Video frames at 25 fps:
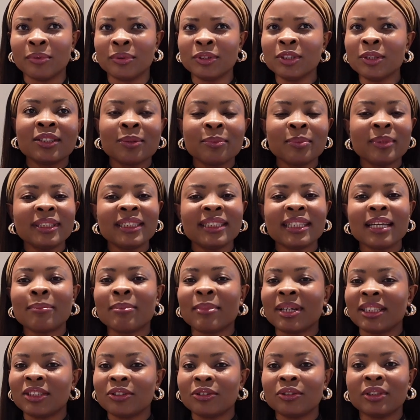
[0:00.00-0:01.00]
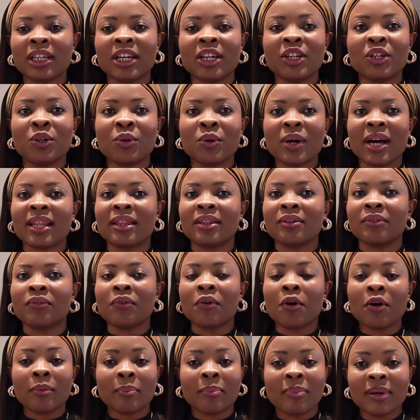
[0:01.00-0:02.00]
Something said, Mahtilda, you are at the
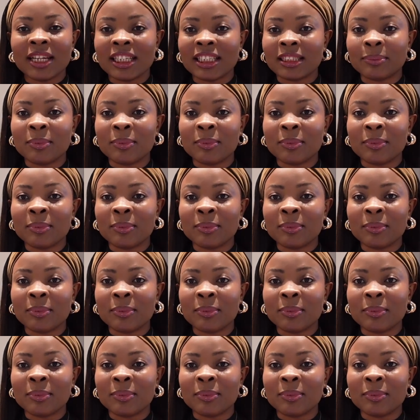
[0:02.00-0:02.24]
wrong place.